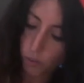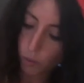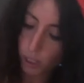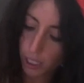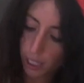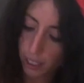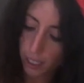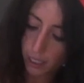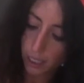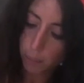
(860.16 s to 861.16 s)
really
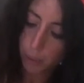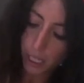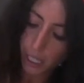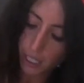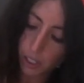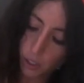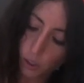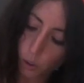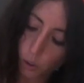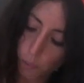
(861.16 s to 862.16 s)
thickly applied
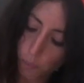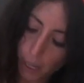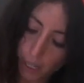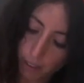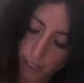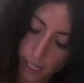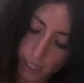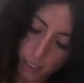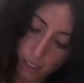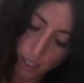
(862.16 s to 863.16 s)
your
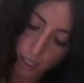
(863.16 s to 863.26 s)
background,